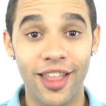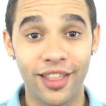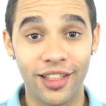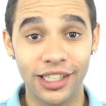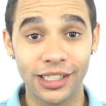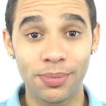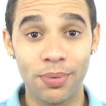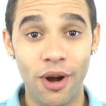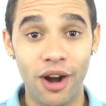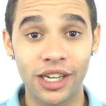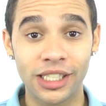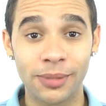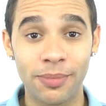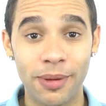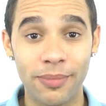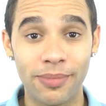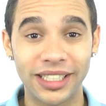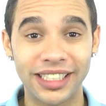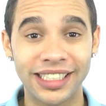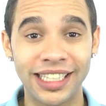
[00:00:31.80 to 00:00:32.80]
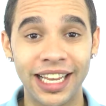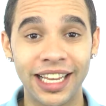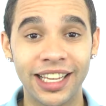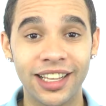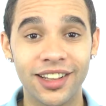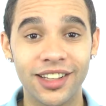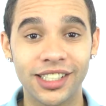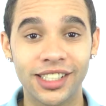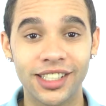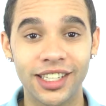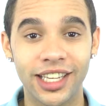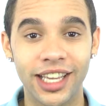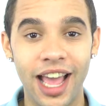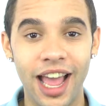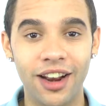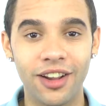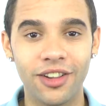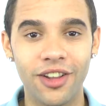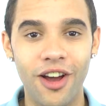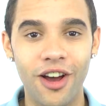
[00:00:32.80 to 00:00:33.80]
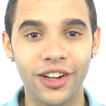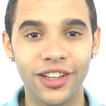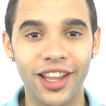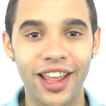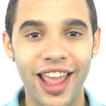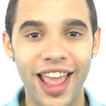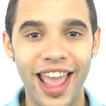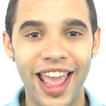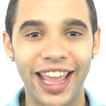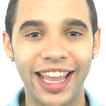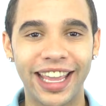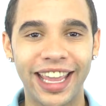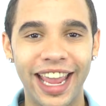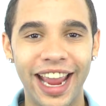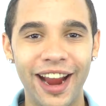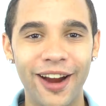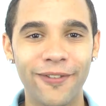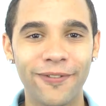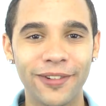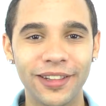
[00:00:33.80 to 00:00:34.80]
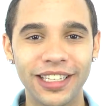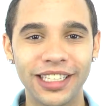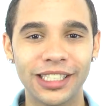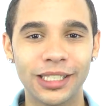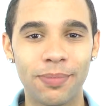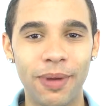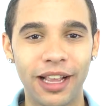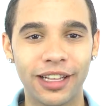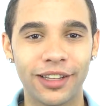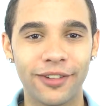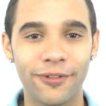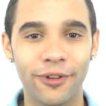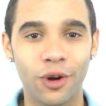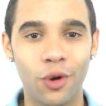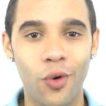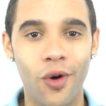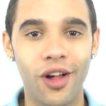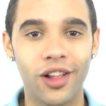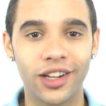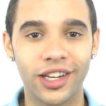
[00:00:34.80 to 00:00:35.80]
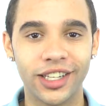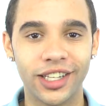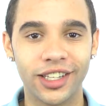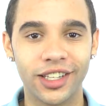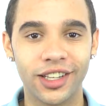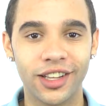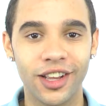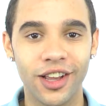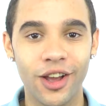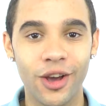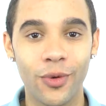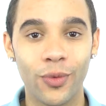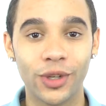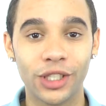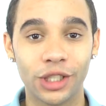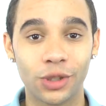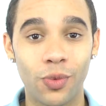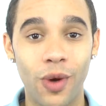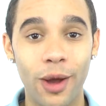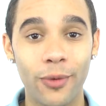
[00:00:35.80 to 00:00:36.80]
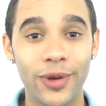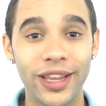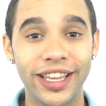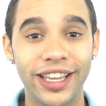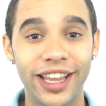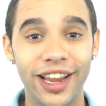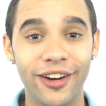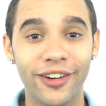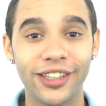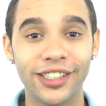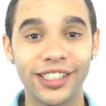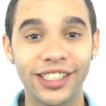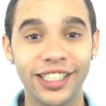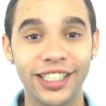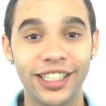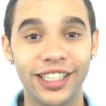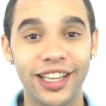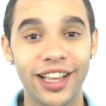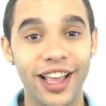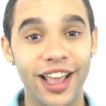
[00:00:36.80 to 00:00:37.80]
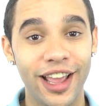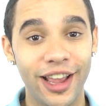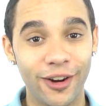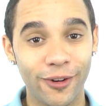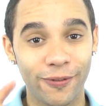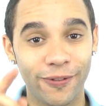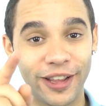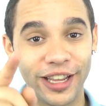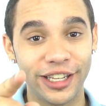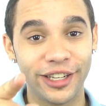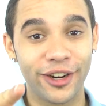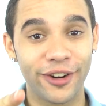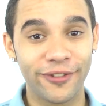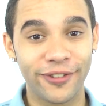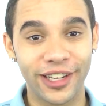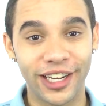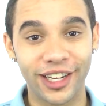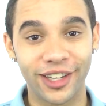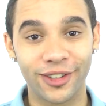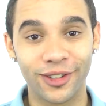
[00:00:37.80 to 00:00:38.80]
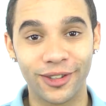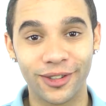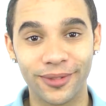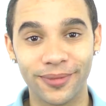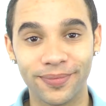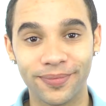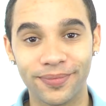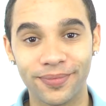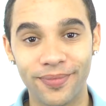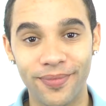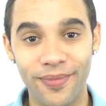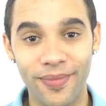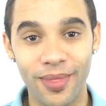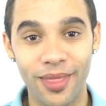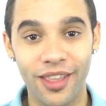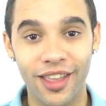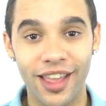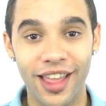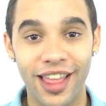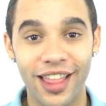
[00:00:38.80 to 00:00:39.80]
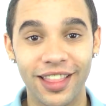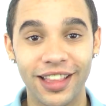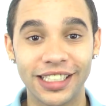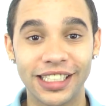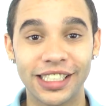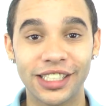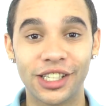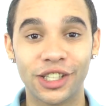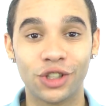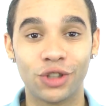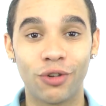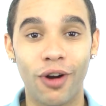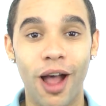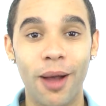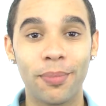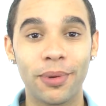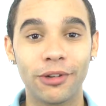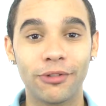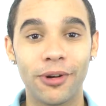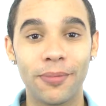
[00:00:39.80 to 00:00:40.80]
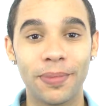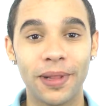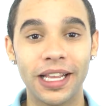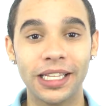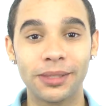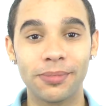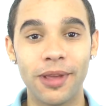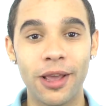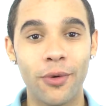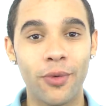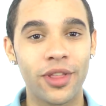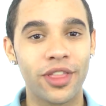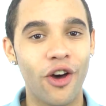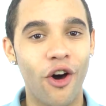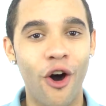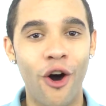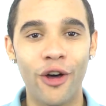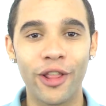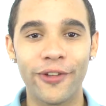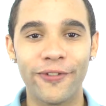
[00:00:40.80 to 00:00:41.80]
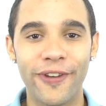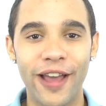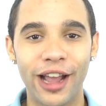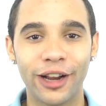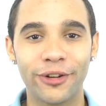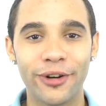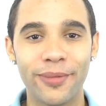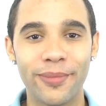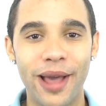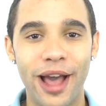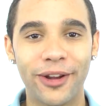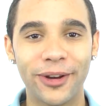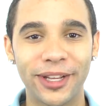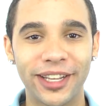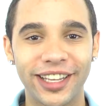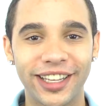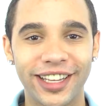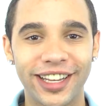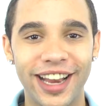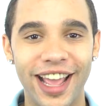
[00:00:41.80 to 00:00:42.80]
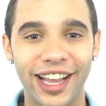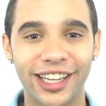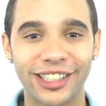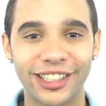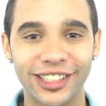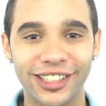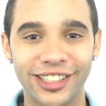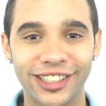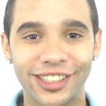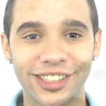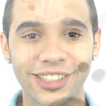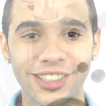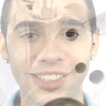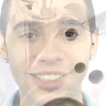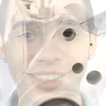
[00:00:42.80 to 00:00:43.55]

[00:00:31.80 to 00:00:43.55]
This part has been meticulously cataloged and carefully inspected for quality which is why we guarantee it'll fit your vehicle. This is a drop-in replacement with all the factory mounting and connections.